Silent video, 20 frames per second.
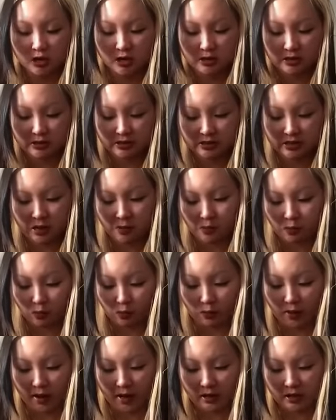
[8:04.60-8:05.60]
some
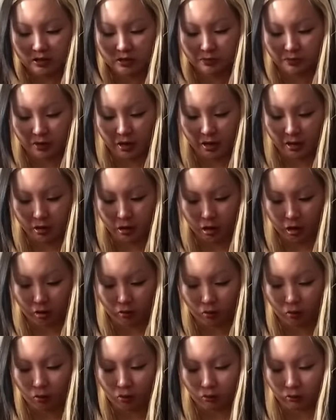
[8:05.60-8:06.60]
weight, but not
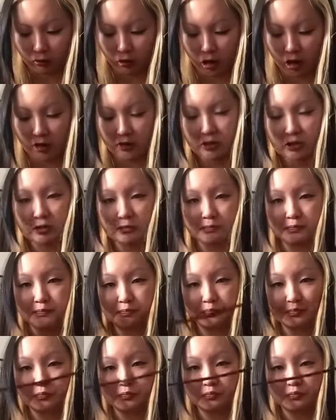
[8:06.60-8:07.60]
a whole lot
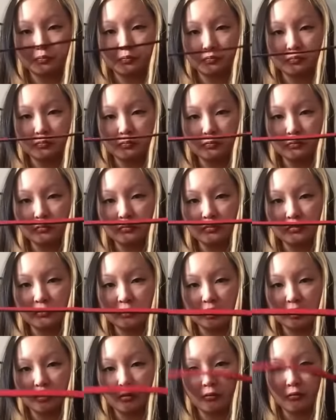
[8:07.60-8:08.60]

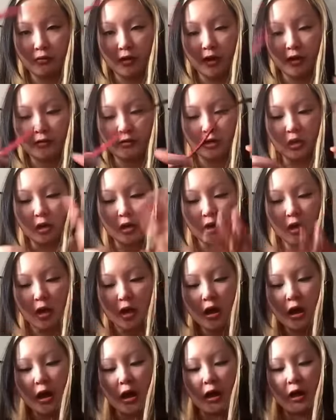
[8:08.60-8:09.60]
of weight there.
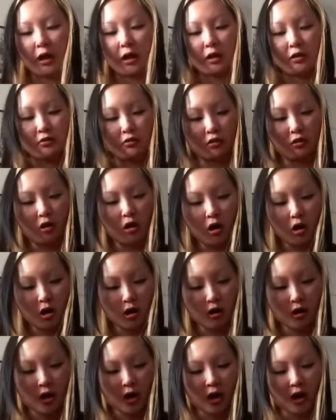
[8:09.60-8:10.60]
And there
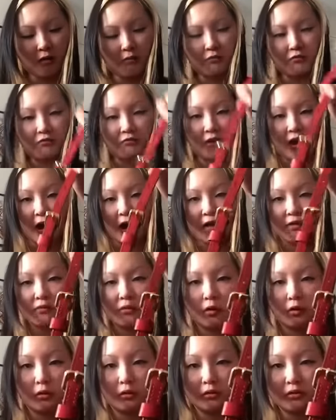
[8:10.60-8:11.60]
are 5
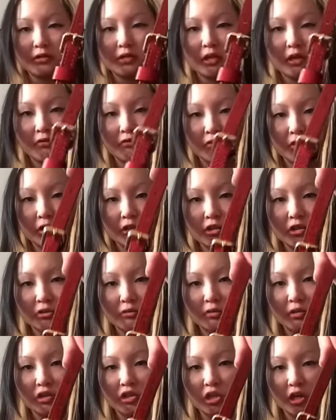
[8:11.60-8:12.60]
holes here for you
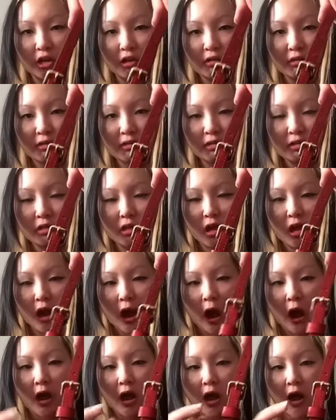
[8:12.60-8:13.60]
to adjust.
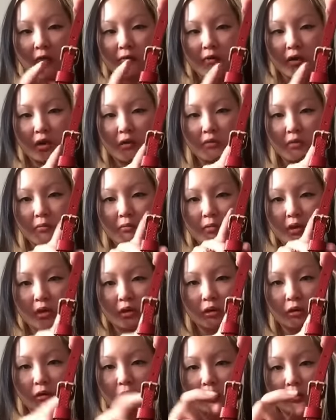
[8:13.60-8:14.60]
I have it on the
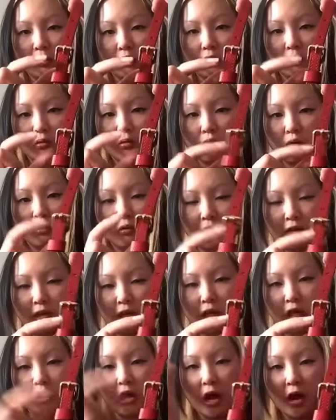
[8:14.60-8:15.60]
middle hole
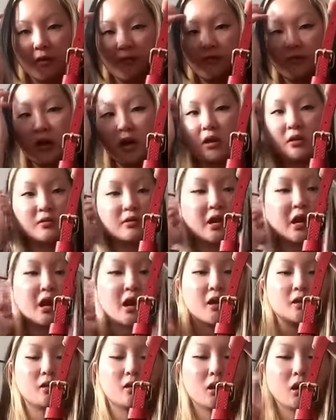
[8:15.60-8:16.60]
here. I find that